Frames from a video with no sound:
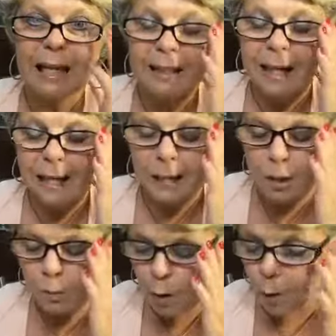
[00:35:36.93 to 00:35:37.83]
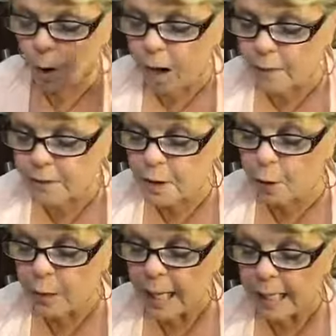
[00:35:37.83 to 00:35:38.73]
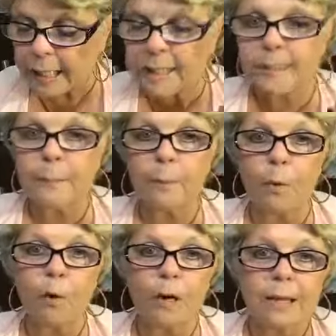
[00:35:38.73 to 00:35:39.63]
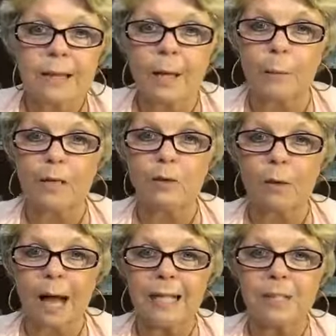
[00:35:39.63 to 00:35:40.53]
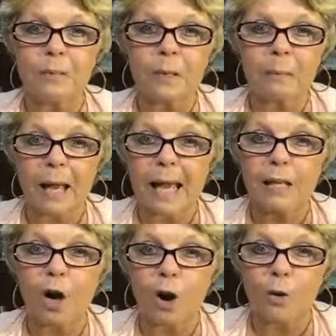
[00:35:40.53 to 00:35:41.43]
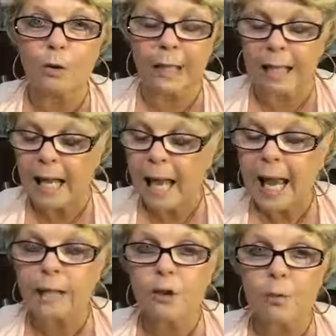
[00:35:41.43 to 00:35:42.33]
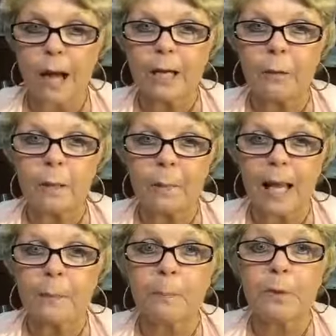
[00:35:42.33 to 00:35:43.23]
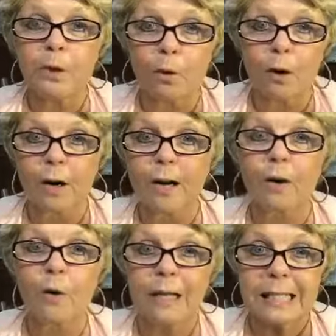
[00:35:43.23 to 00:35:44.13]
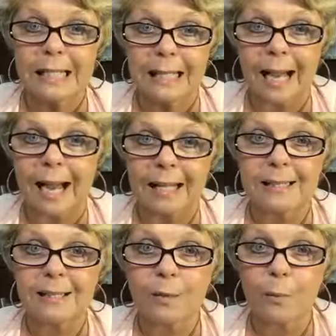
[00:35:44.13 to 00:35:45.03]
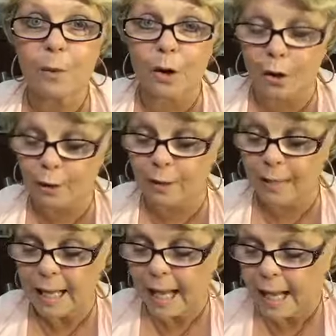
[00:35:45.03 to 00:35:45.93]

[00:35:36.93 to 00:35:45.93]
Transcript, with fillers: Let us throw off. So it is important that we try to remain holy and try to remain pure according to God's word.